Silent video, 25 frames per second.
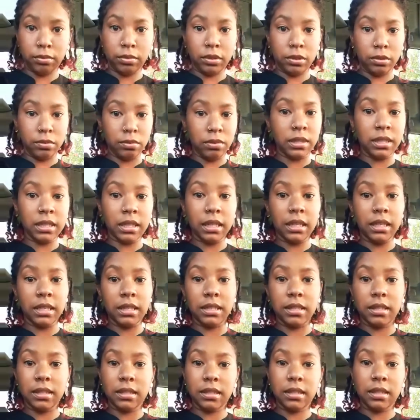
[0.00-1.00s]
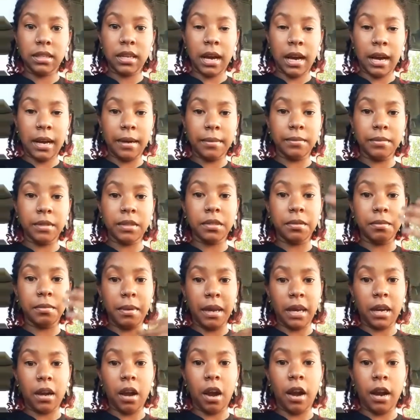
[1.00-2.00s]
use it to
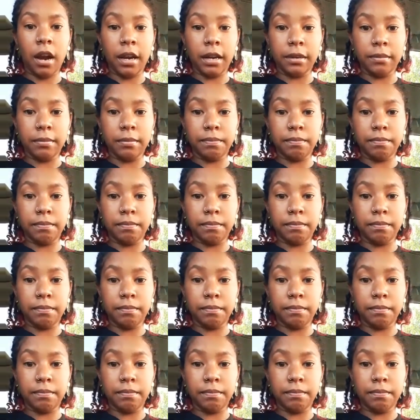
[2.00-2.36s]
make our